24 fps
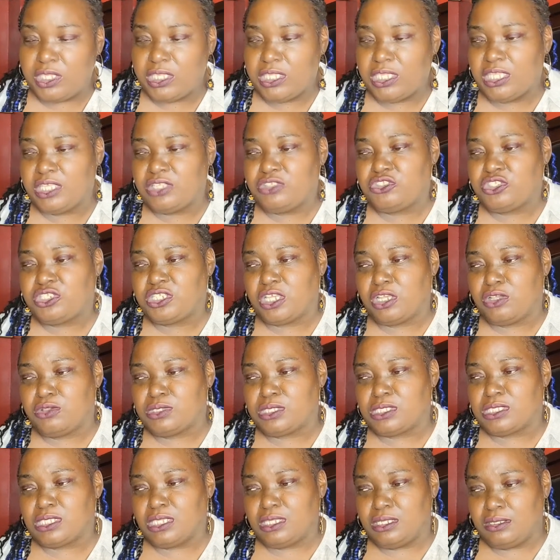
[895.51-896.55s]
we get
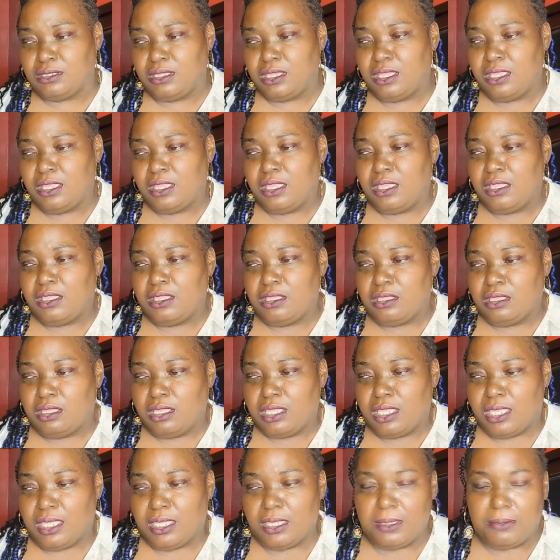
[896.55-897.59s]
Chelsea
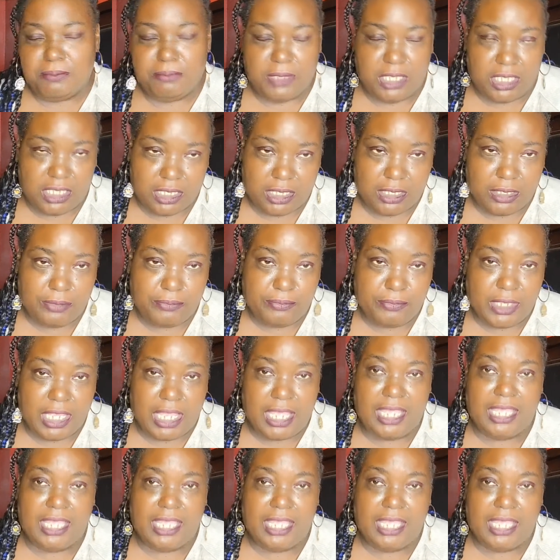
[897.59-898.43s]
and Mickey.